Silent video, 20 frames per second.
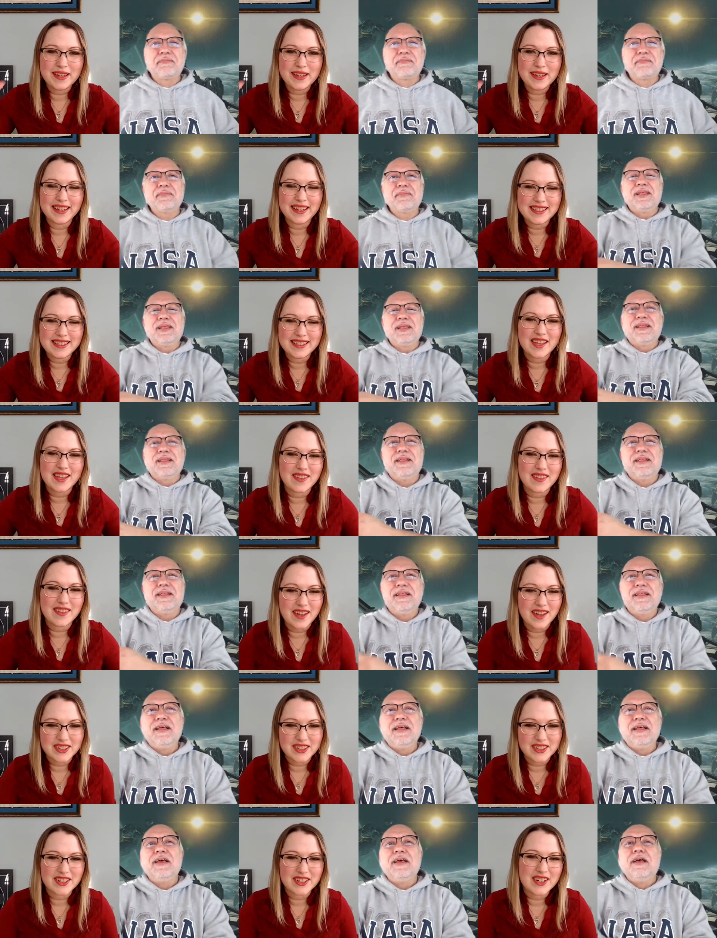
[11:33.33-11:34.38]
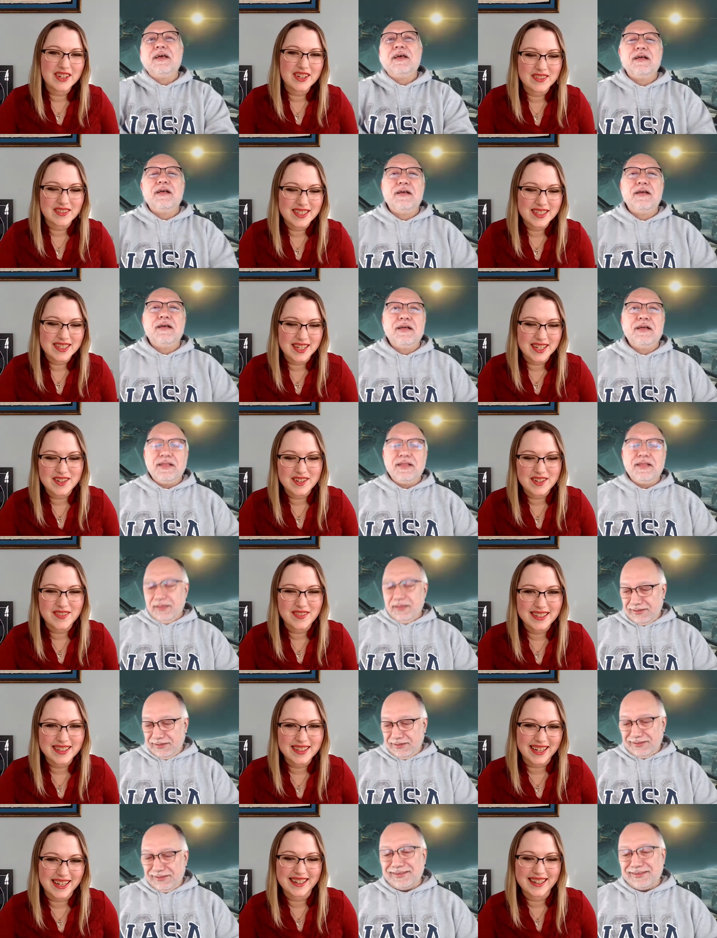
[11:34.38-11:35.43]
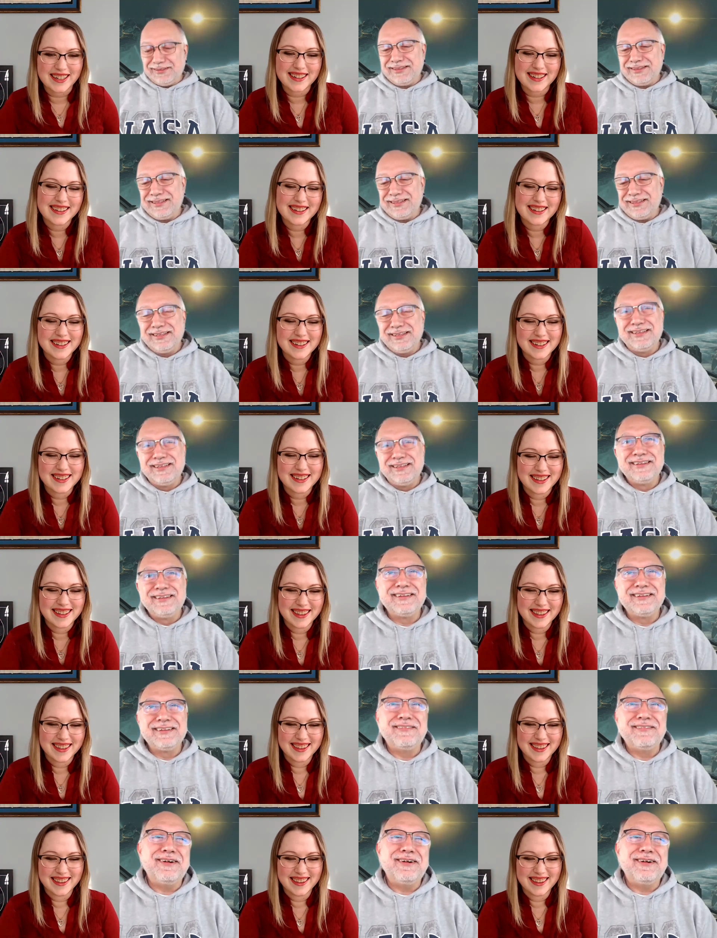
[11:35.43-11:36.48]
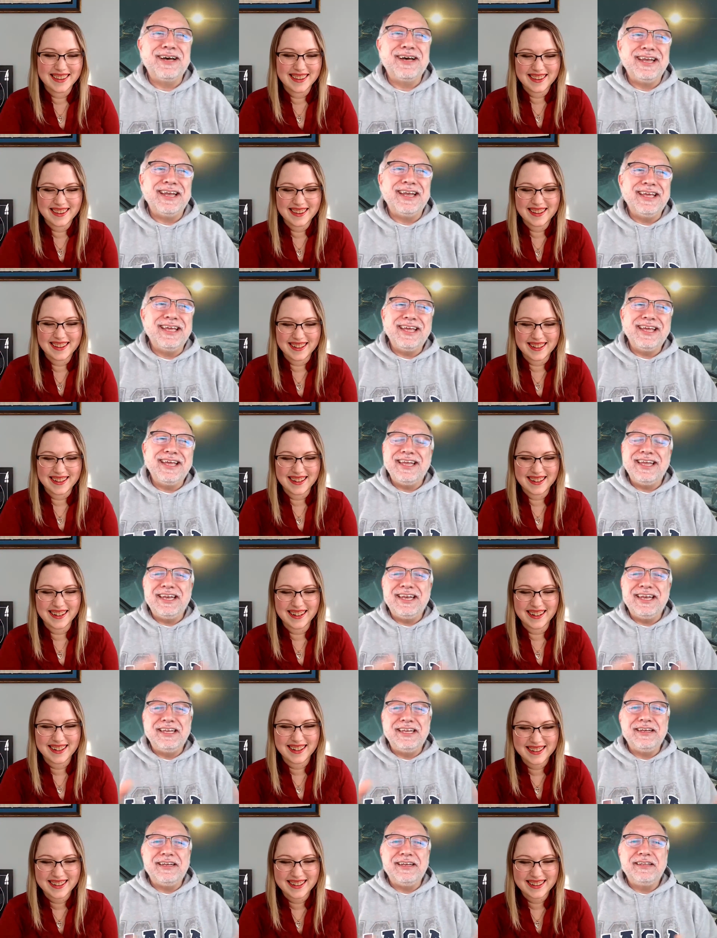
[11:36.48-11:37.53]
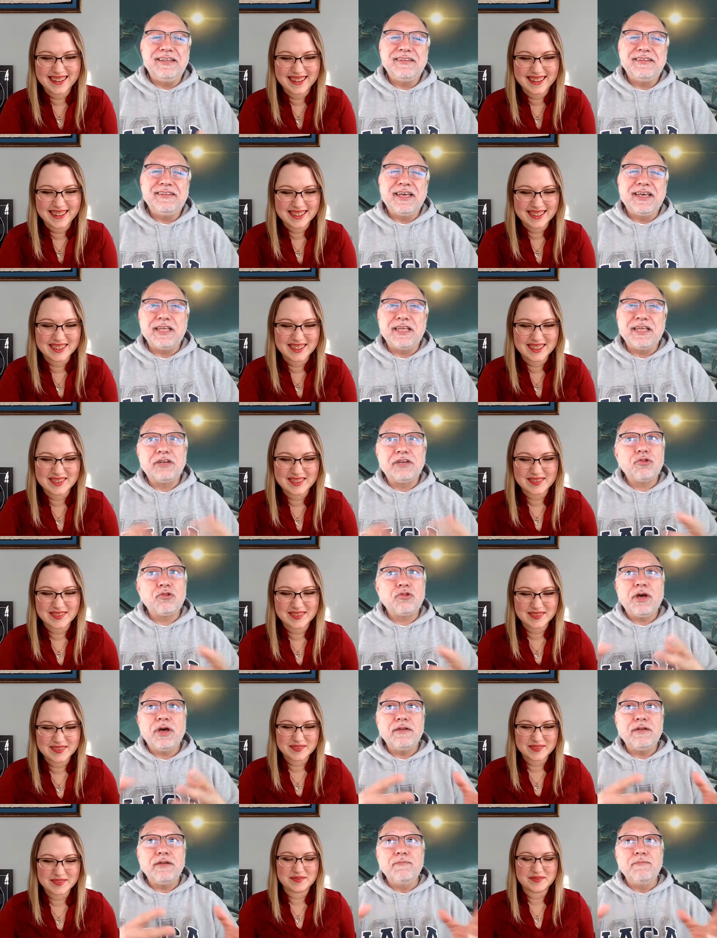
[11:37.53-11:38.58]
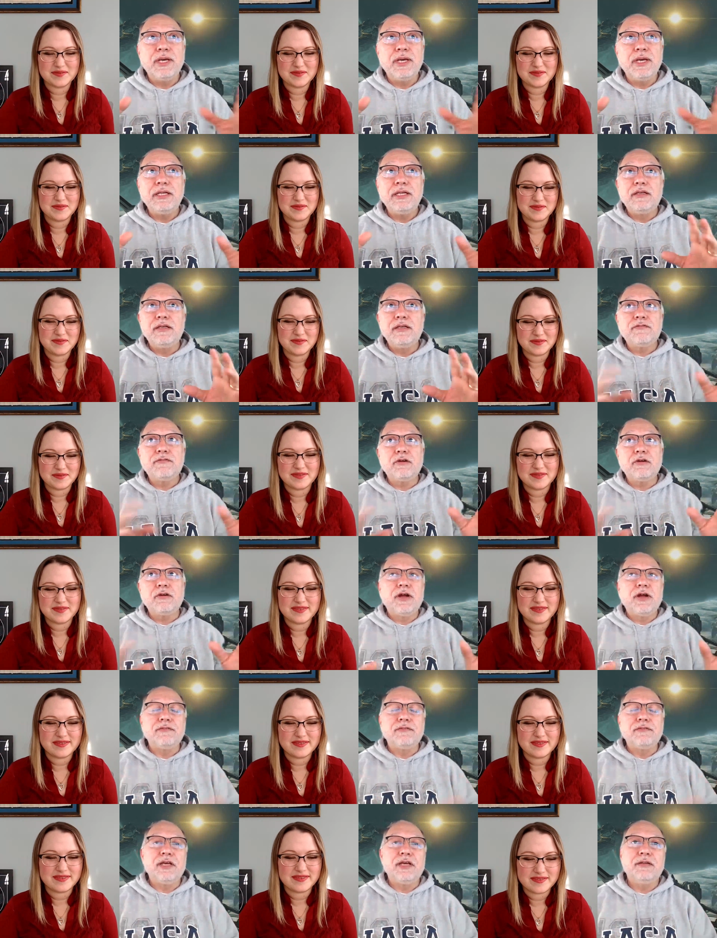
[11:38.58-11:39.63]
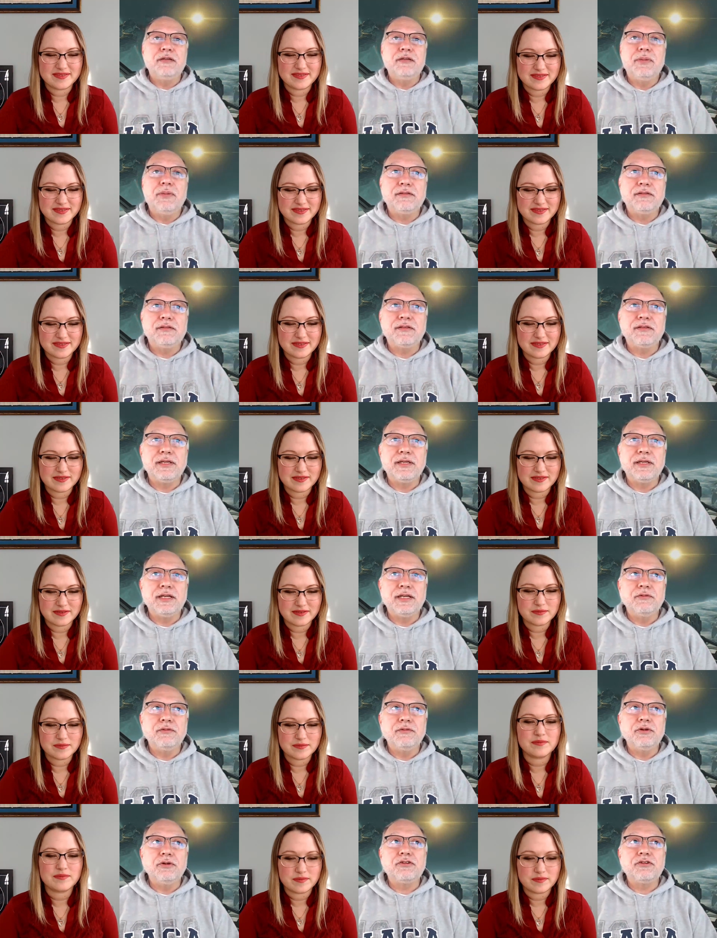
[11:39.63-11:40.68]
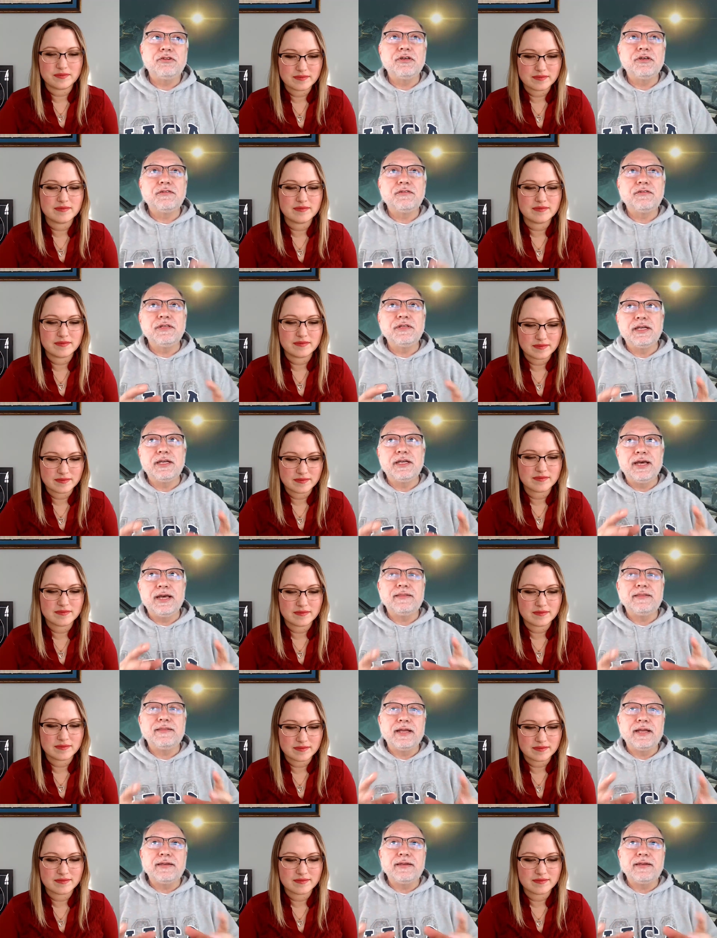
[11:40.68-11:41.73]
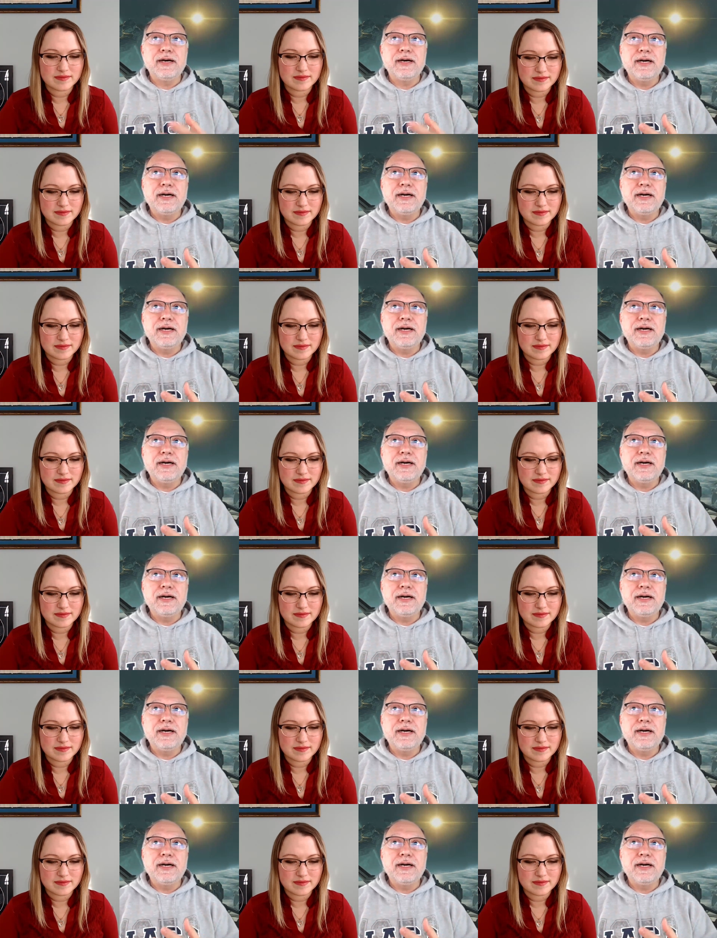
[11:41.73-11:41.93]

Speaker 1: just me and David have a good conversation about data.
Speaker 2: Right, and in this case, I tried many different graph databases, and it was just that at that